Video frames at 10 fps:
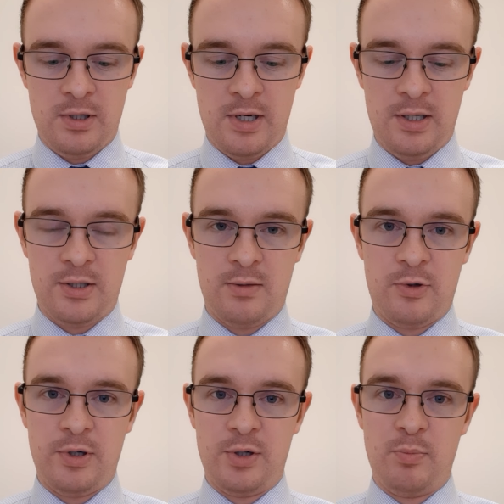Okay, so I'm
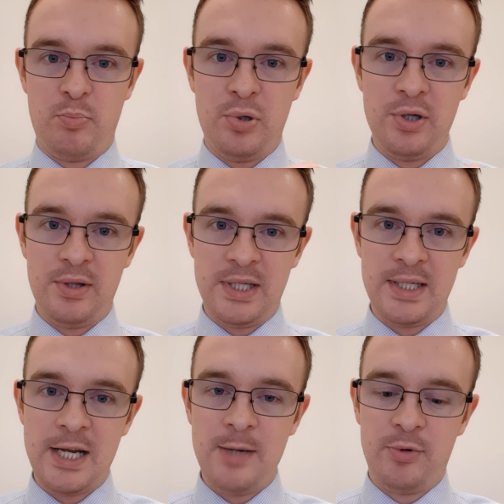going to put the
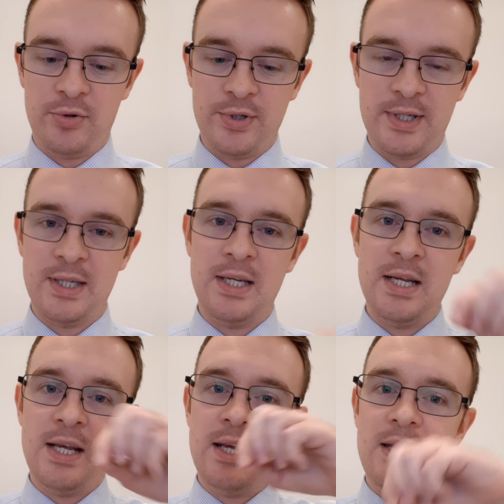staples
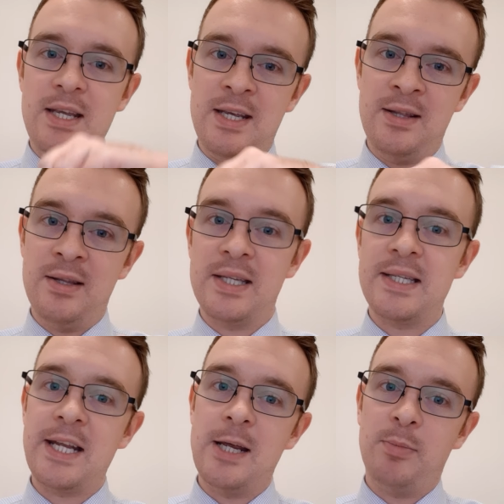in the
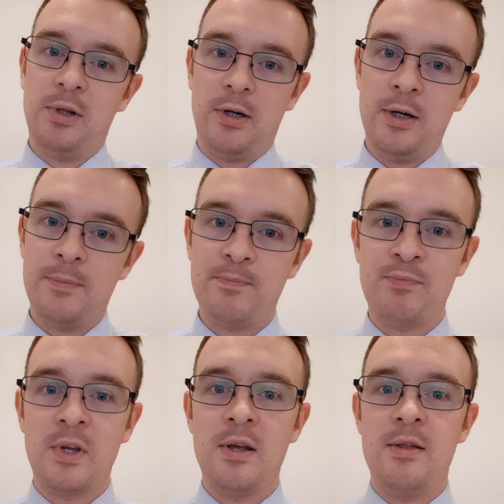stapler.
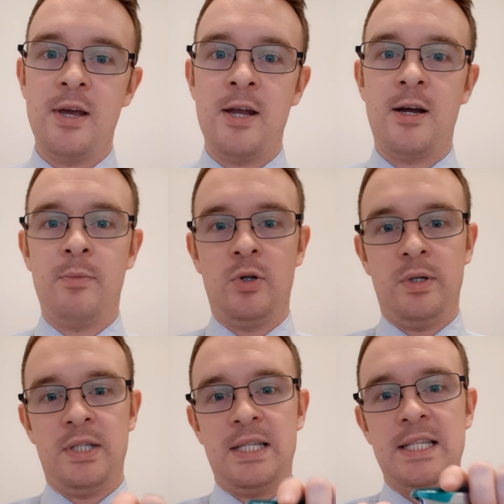Then I'm
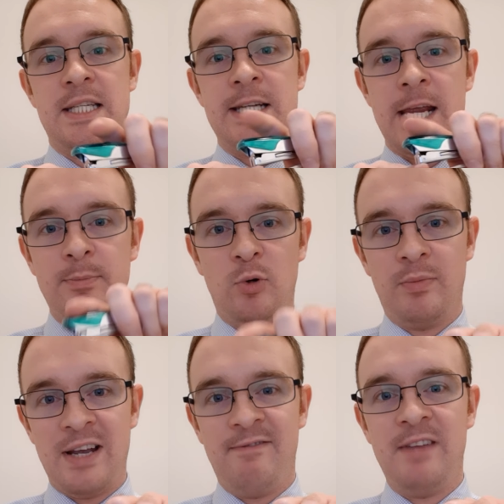going to staple
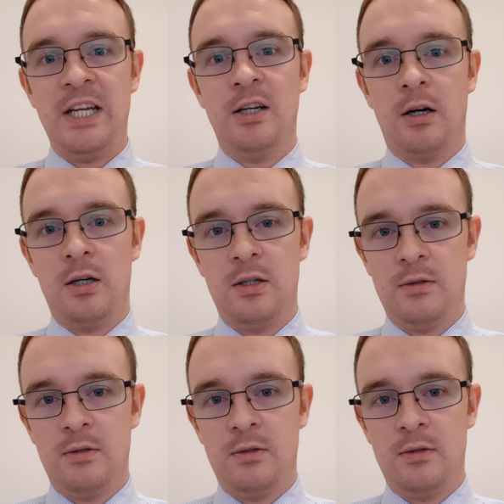my finger.